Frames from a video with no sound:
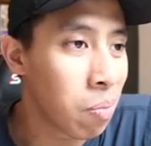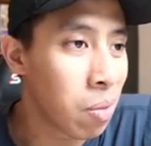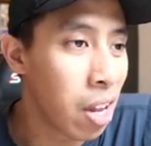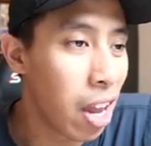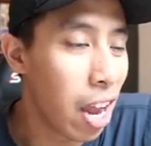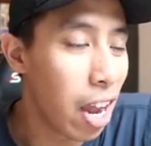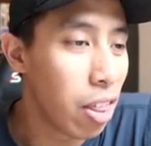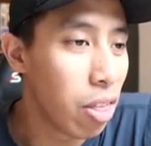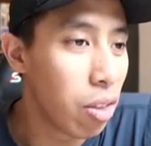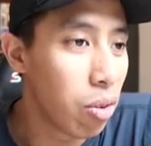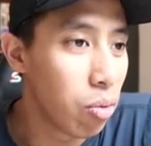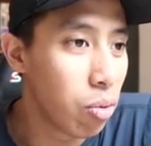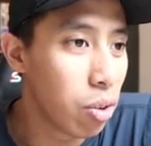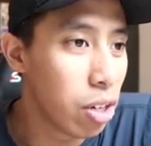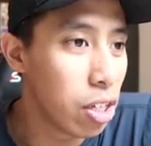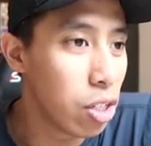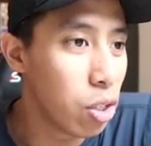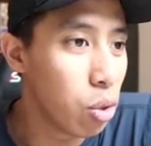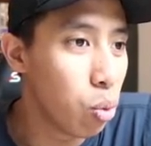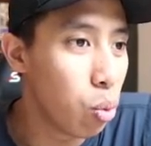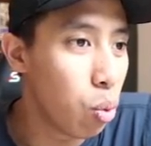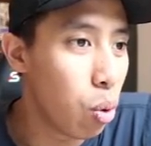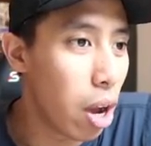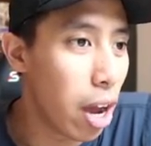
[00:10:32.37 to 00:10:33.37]
And the
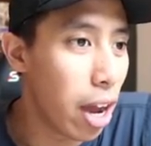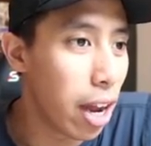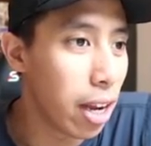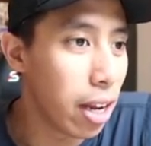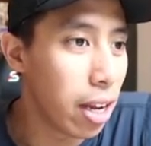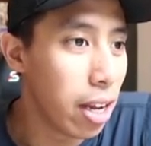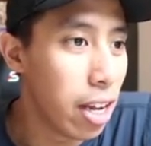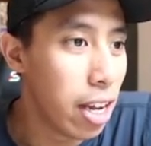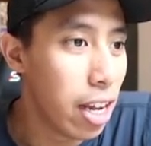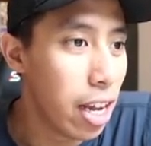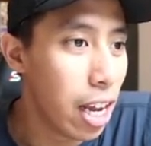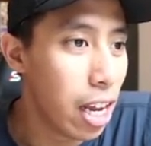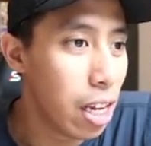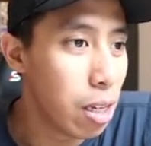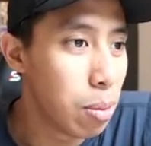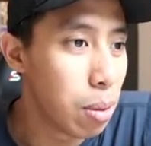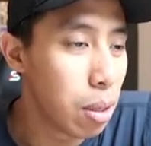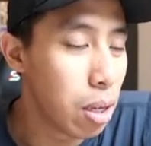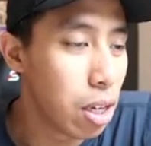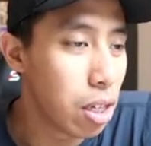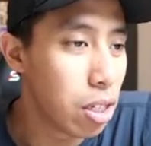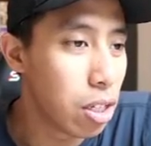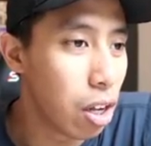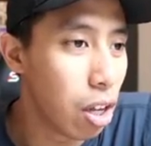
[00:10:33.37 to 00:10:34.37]
reason why is
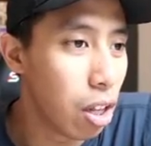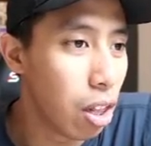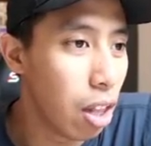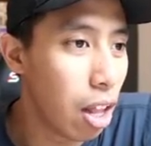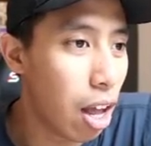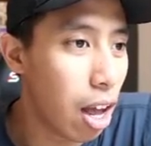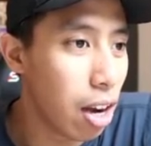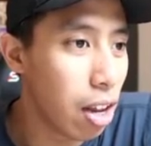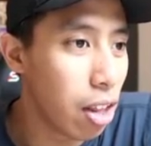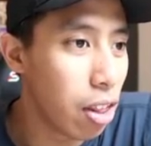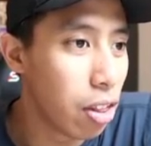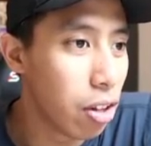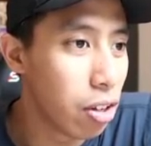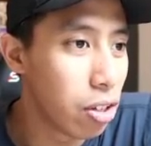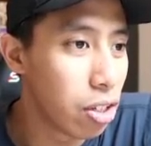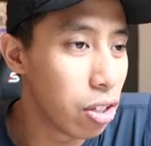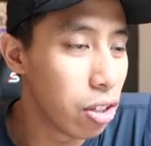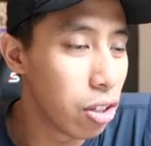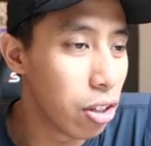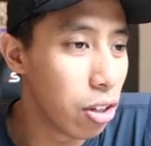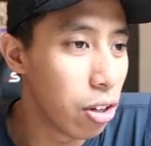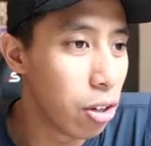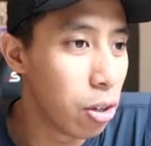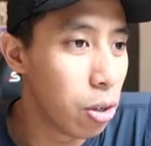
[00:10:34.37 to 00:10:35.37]
because a lot of there's
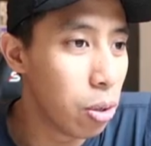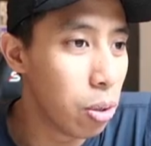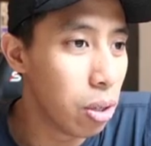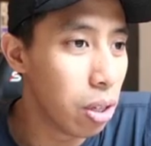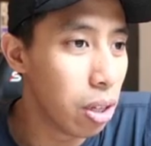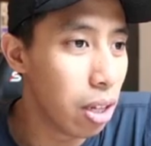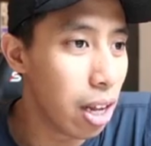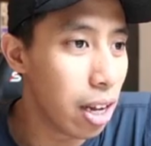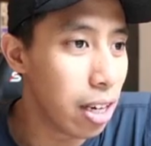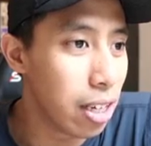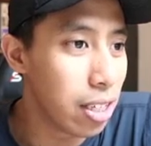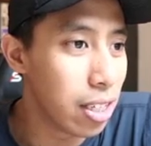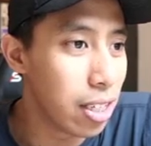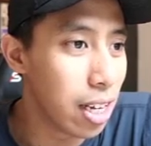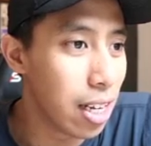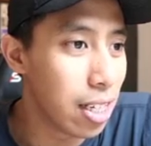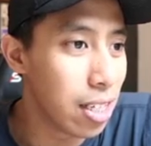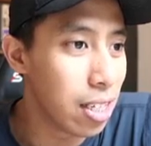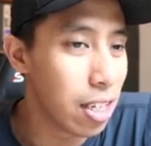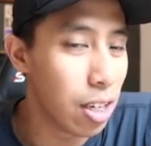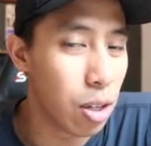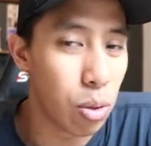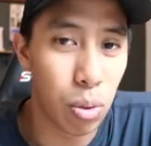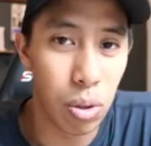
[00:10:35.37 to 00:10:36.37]
they're doing a lot of
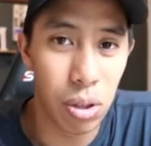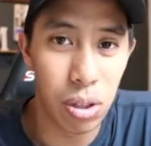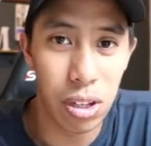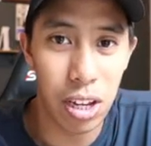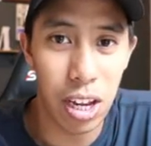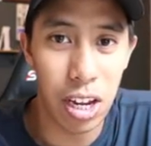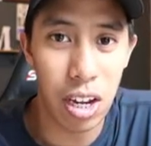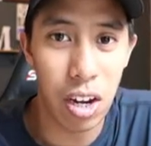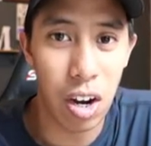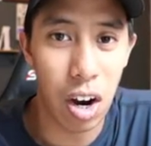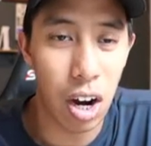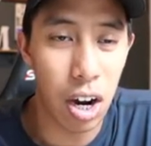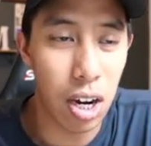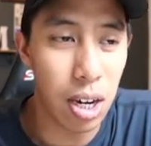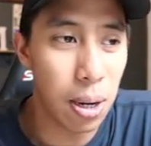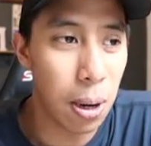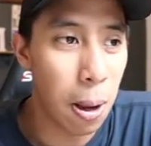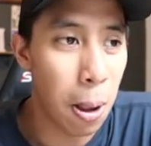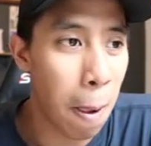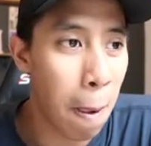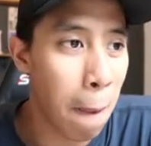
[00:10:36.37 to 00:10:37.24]
testing with Descartes